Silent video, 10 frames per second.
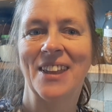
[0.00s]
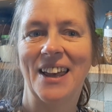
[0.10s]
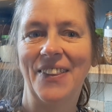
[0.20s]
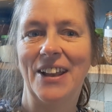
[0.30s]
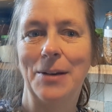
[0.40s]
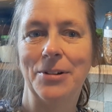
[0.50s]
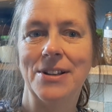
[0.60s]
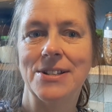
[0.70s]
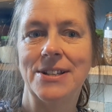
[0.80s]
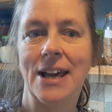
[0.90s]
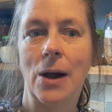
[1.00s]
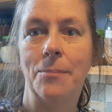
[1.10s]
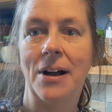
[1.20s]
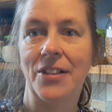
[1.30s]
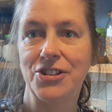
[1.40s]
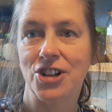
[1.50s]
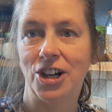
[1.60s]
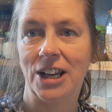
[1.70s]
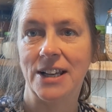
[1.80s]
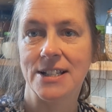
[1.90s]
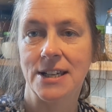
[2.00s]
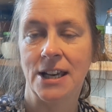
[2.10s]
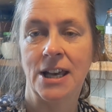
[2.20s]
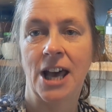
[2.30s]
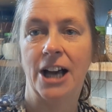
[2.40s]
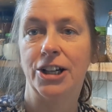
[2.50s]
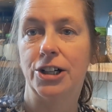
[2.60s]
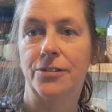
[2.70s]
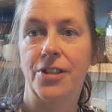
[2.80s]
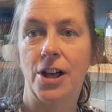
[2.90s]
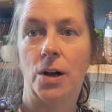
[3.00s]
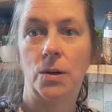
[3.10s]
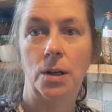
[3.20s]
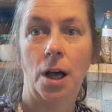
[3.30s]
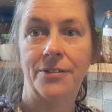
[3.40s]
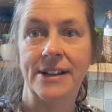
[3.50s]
And then I'm going to now melt the chocolate and cover the whole of